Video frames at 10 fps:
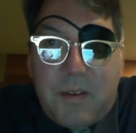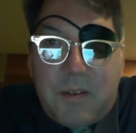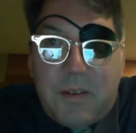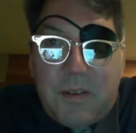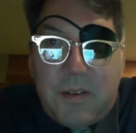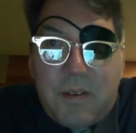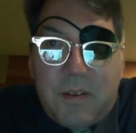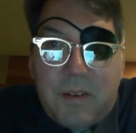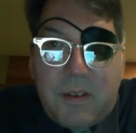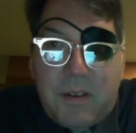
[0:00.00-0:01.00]
sort
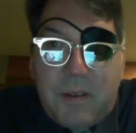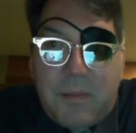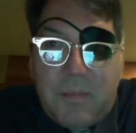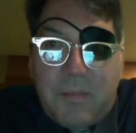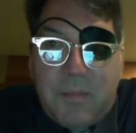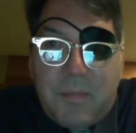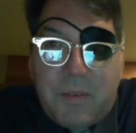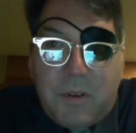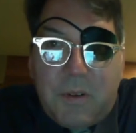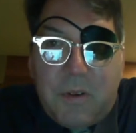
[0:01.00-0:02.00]
of
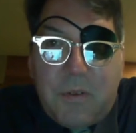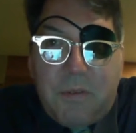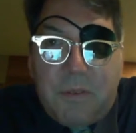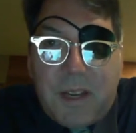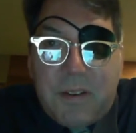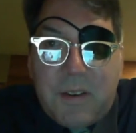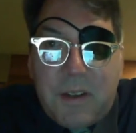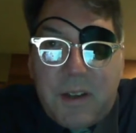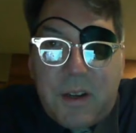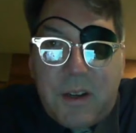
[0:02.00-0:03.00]
a
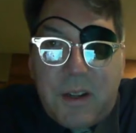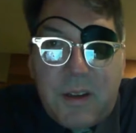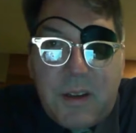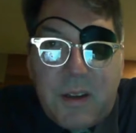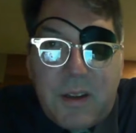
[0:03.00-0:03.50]
reflection on